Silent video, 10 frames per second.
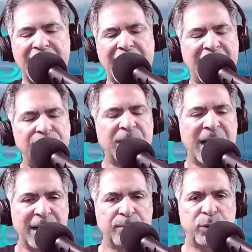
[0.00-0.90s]
I'm
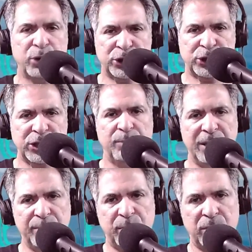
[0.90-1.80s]
not pushing
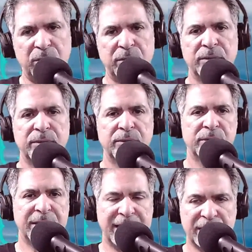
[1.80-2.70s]
people
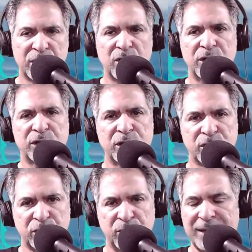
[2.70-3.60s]
to get attorneys to
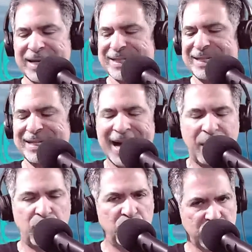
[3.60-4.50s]
sue. That's
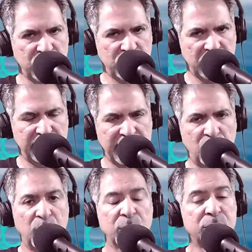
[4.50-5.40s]
not what we're talking about.
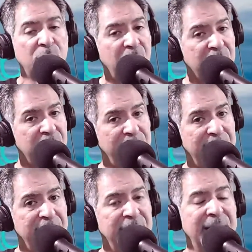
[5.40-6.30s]
What we're talking
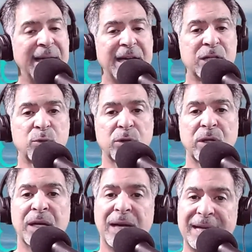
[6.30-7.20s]
about is we're
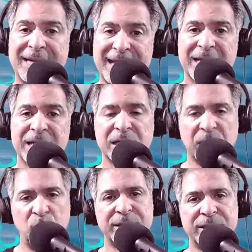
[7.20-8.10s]
getting
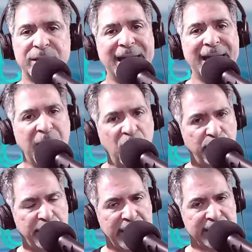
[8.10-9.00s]
someone to
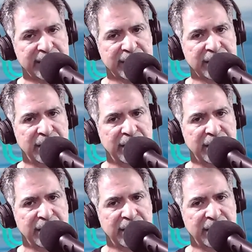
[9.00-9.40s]
help us